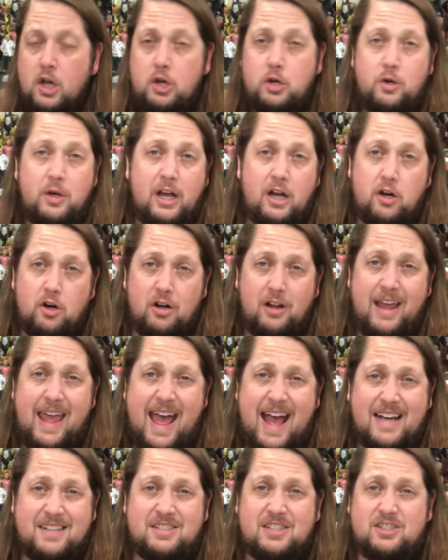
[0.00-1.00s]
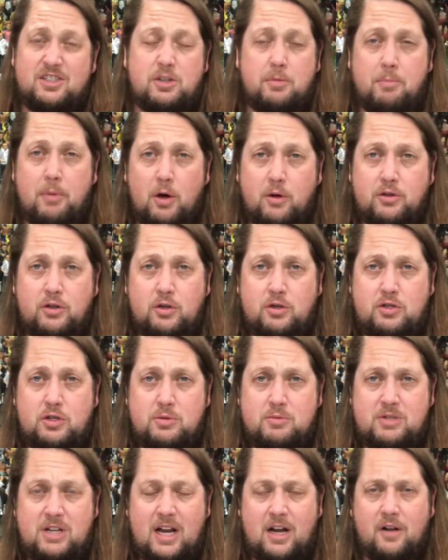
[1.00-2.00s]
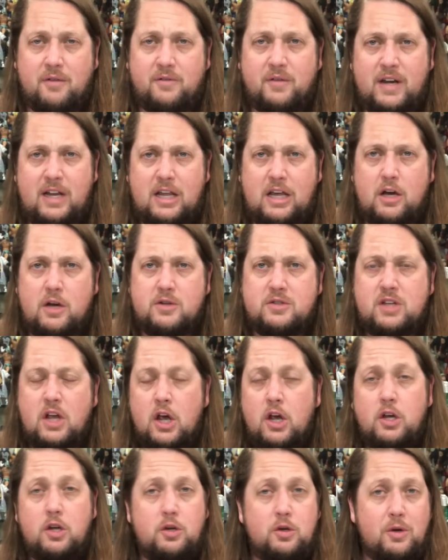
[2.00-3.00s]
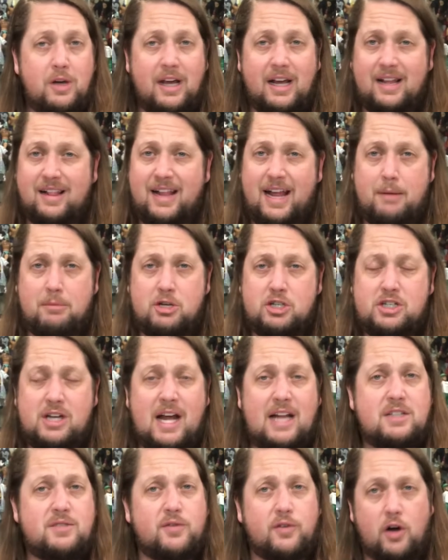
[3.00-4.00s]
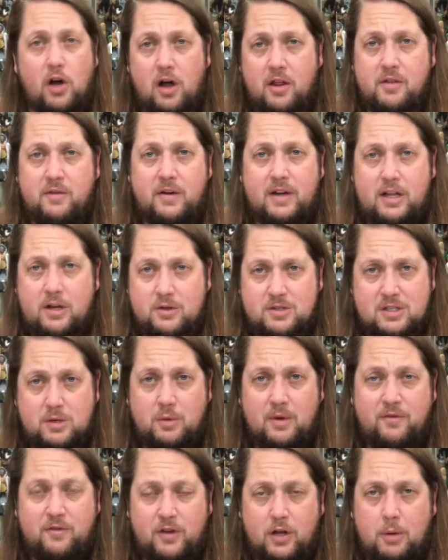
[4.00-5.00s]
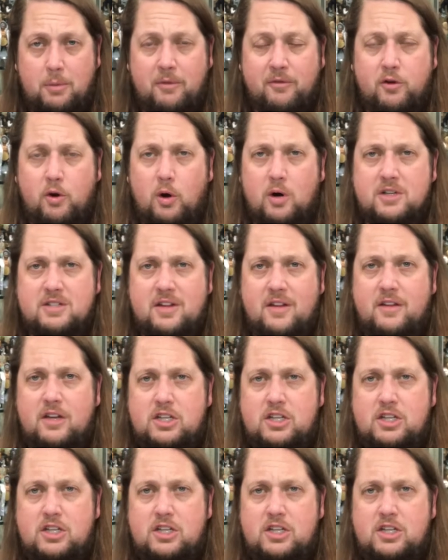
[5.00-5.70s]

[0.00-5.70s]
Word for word: You do get early access to both YouTube channel videos. You do get glamour shots for all the videos that we film, of course, on the